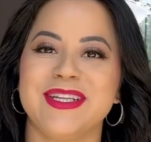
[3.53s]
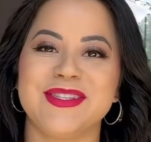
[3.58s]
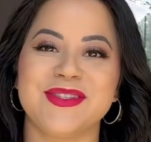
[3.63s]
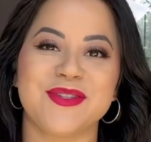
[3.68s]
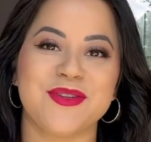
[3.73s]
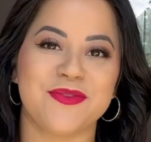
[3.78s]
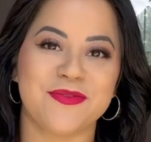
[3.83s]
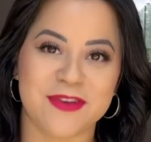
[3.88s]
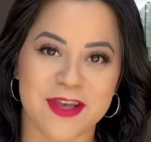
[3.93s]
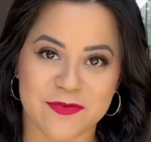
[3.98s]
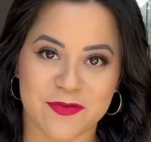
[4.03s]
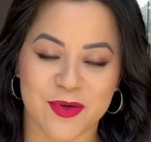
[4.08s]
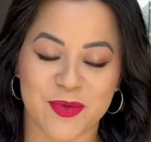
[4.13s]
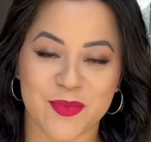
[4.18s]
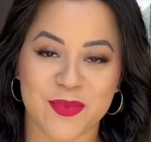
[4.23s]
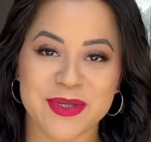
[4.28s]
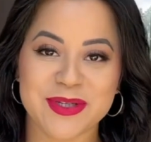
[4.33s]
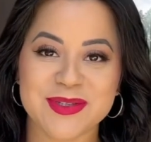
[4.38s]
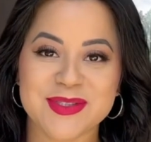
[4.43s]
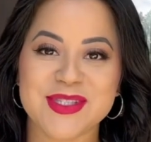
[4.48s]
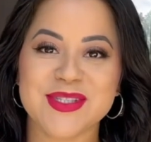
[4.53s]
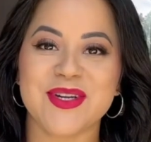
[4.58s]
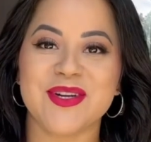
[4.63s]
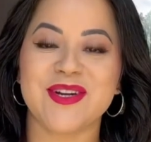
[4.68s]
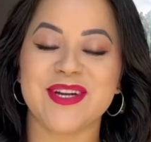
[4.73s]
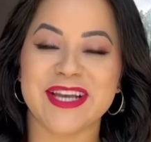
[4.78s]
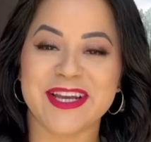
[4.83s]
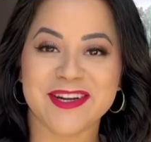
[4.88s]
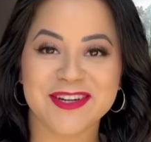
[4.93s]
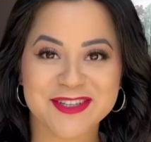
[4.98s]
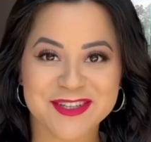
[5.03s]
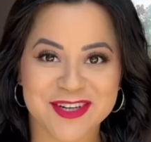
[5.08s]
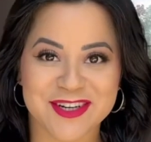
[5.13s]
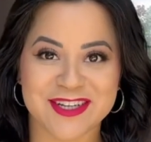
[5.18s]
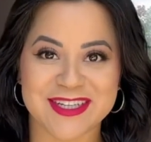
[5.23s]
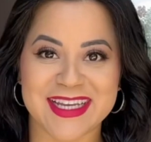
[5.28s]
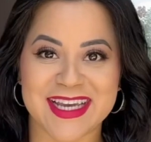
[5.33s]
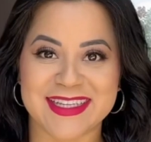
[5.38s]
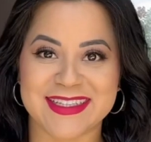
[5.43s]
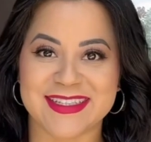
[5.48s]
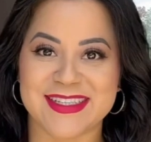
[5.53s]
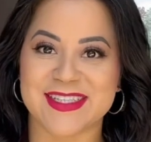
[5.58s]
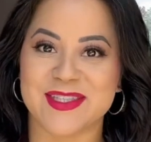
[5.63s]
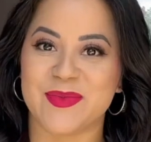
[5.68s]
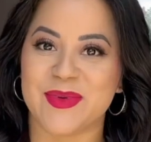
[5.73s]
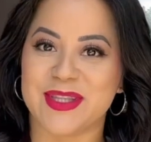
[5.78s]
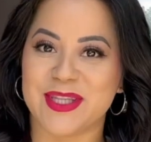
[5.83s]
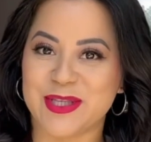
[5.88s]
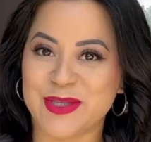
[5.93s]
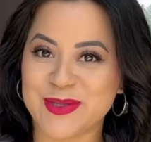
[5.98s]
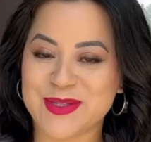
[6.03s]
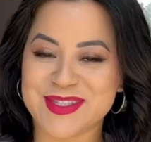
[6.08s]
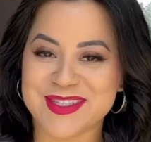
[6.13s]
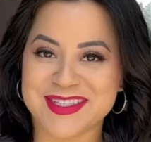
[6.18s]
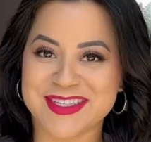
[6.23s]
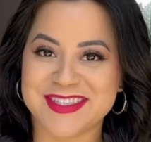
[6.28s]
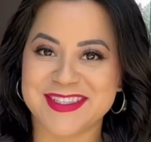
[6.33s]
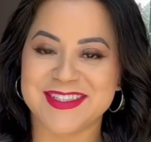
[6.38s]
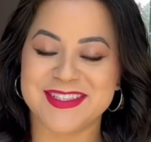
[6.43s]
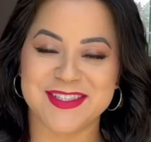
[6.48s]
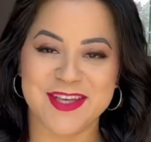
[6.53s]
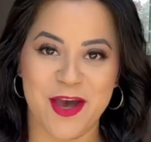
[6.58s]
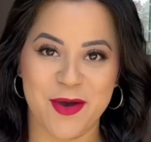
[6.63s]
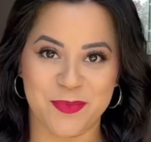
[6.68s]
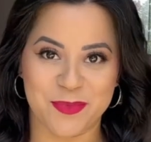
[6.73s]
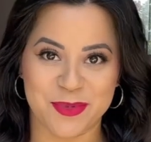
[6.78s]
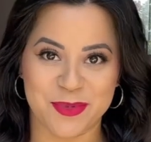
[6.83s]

it's your favorite realtor, Erica Hernandez with Houston Top